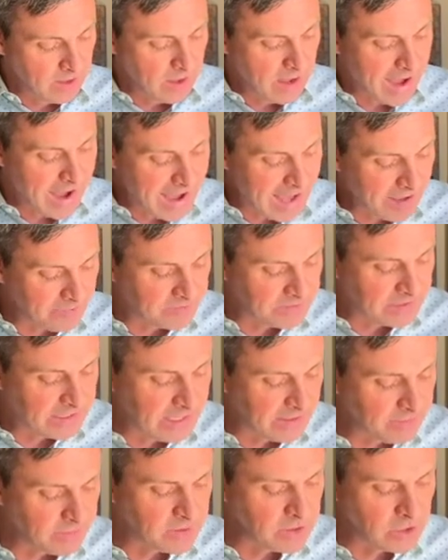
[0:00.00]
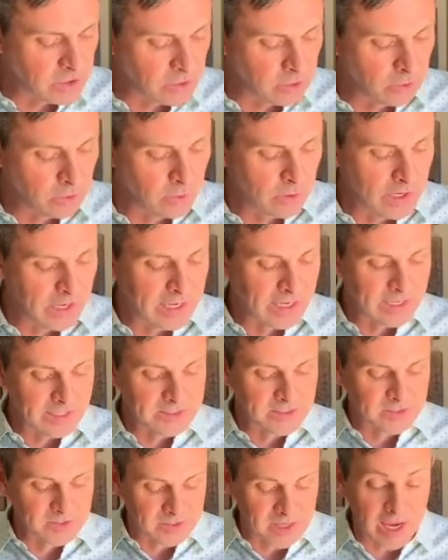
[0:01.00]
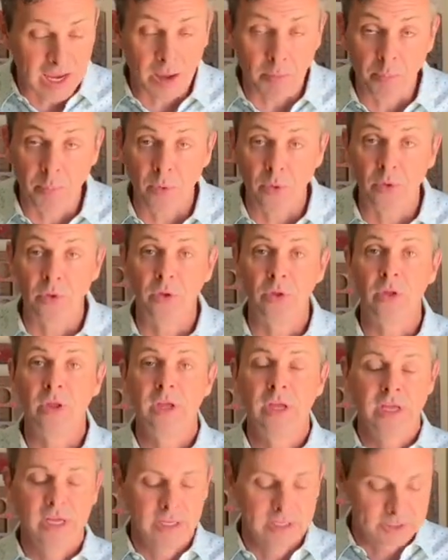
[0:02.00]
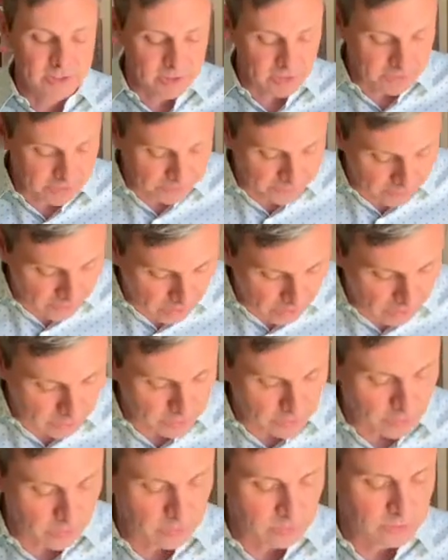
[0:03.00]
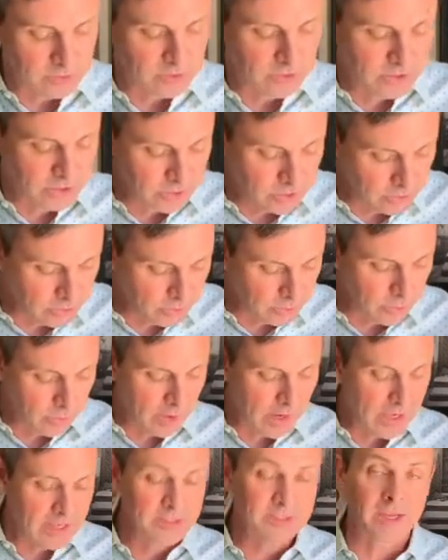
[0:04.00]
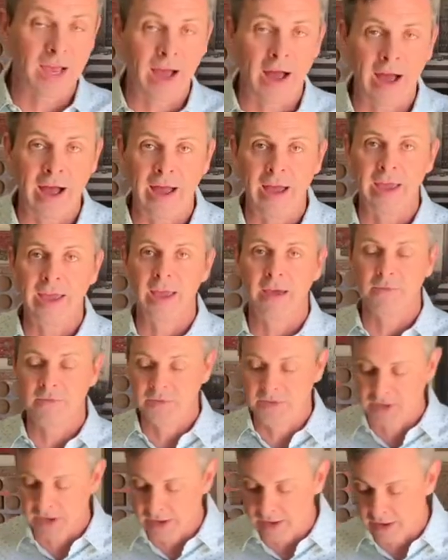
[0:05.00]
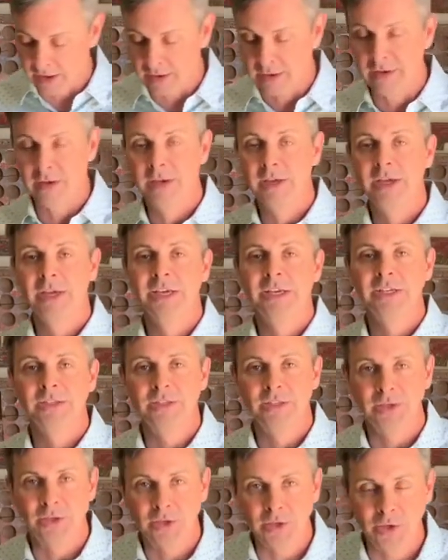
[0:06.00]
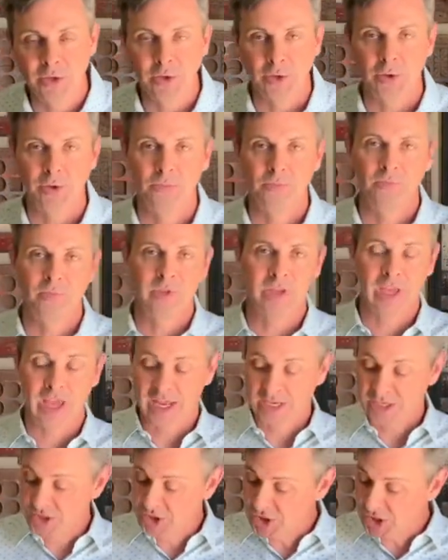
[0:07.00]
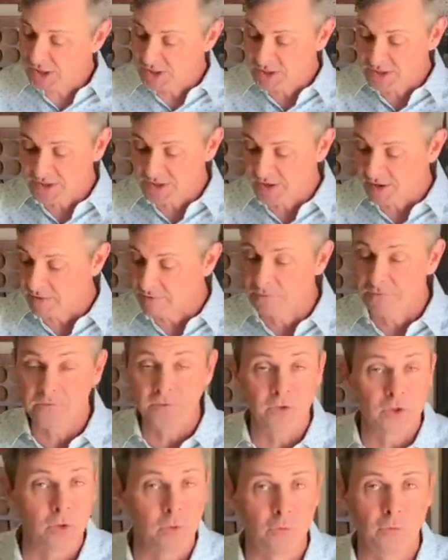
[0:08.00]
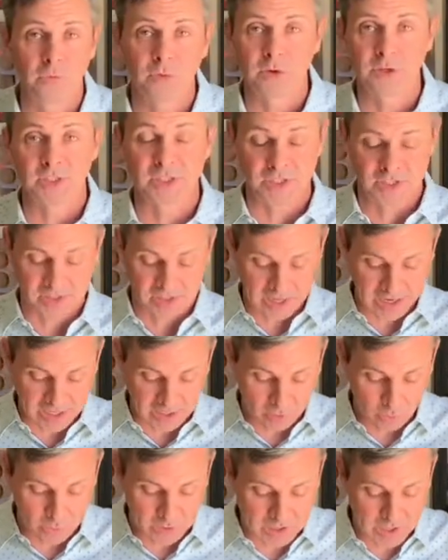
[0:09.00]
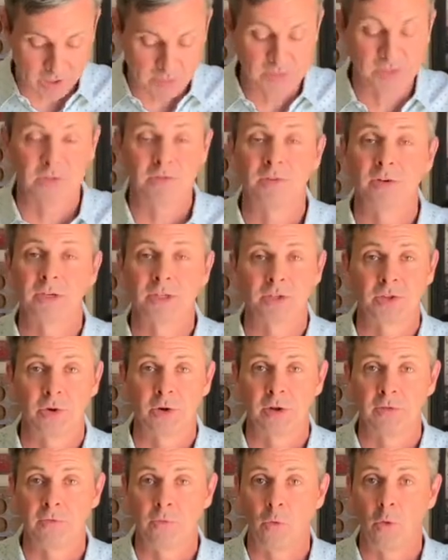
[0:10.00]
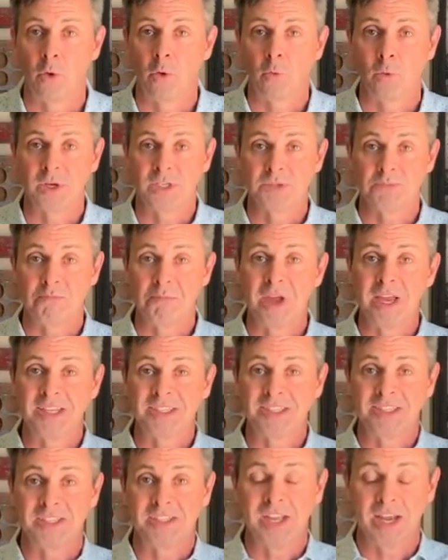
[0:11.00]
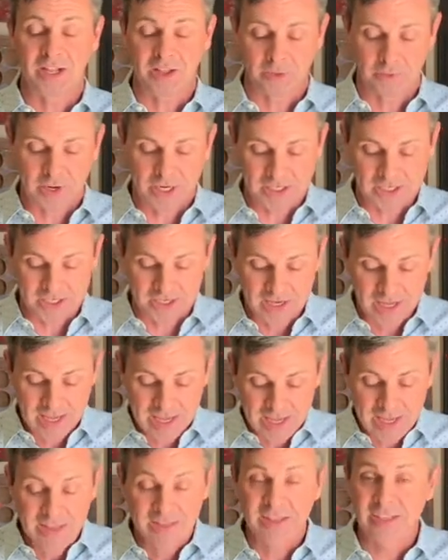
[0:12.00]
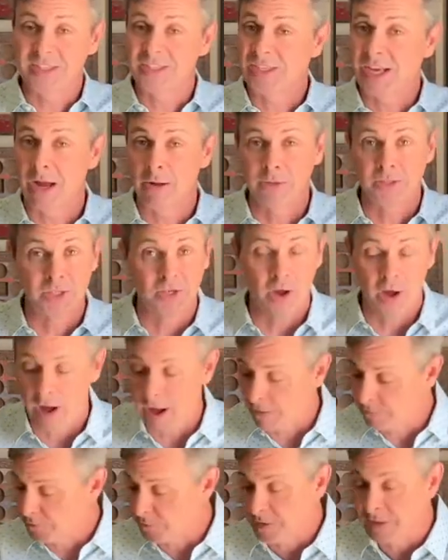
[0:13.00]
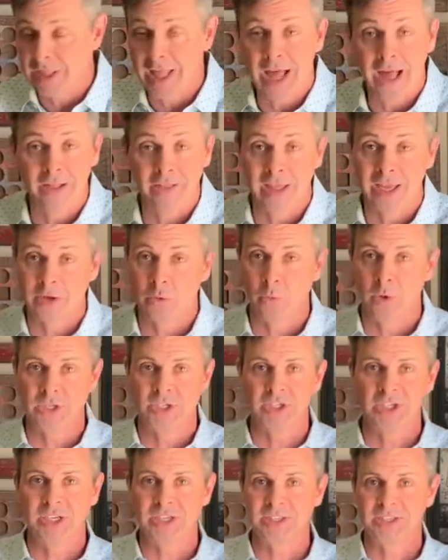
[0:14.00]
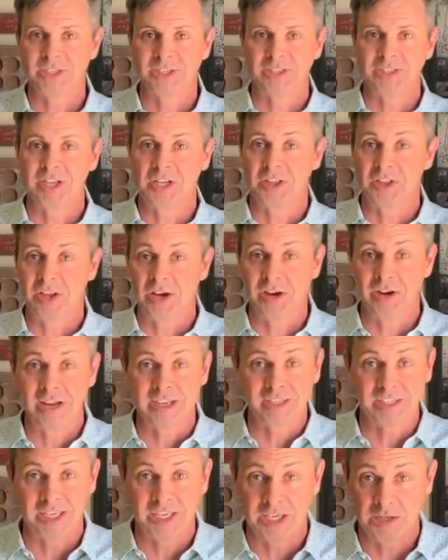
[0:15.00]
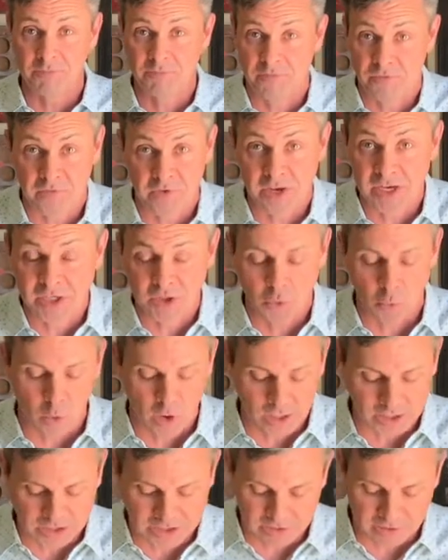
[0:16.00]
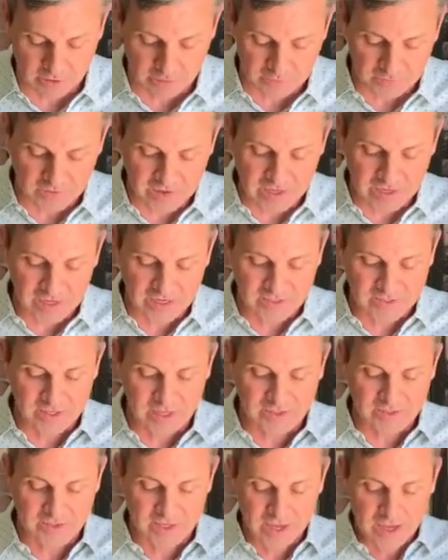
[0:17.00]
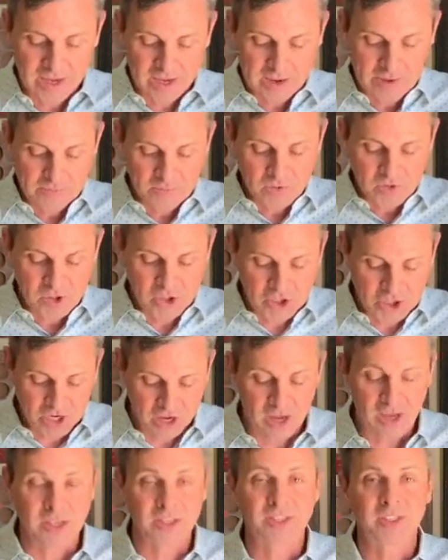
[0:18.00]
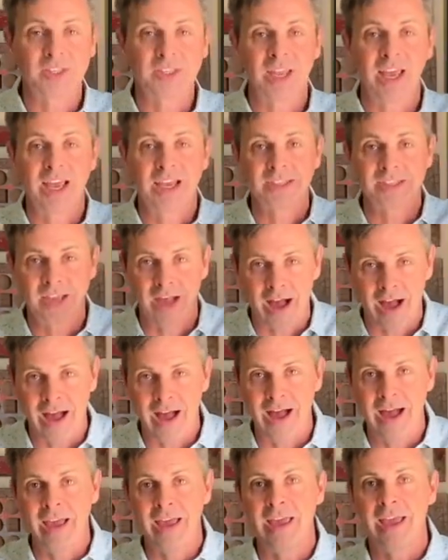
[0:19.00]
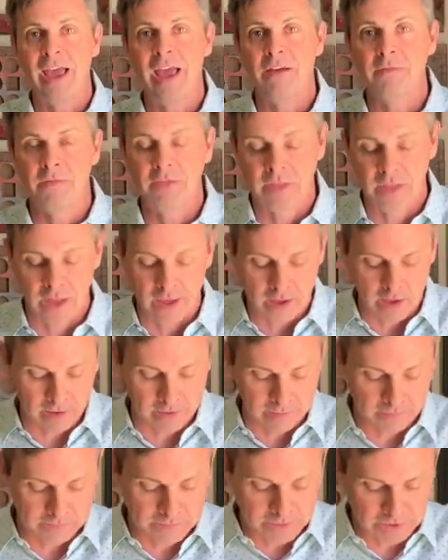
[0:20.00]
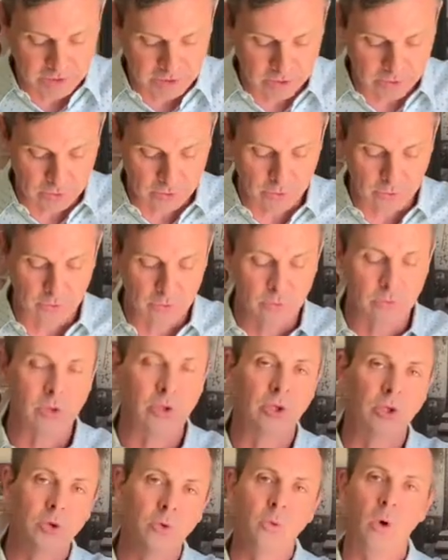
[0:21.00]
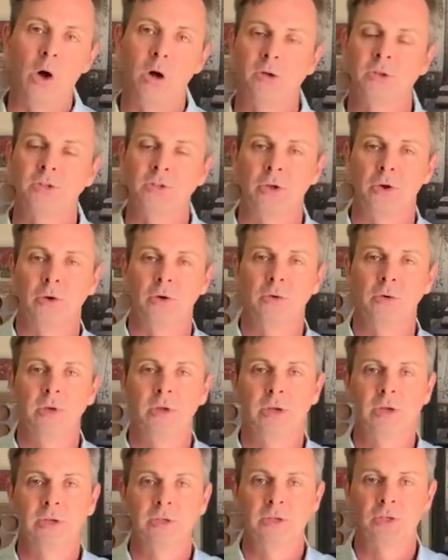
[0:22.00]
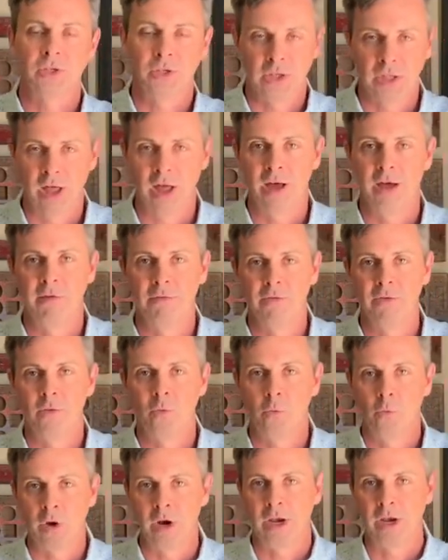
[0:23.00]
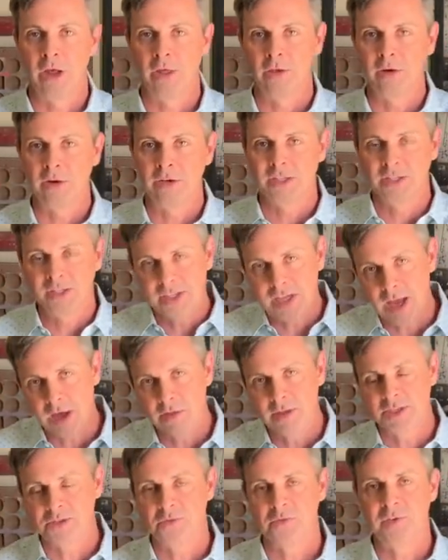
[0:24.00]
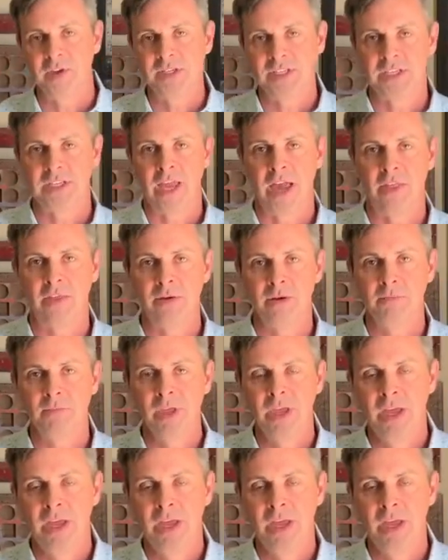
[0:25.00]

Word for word: I have given you an example to follow. Do as I have done to you. And just a few verses later, we come to verse 34, which makes this declaration that sounds an awful lot like what Jesus declared as he finished washing their feet. He says, Just as I have loved you, you also should love one another. You see how these fit together?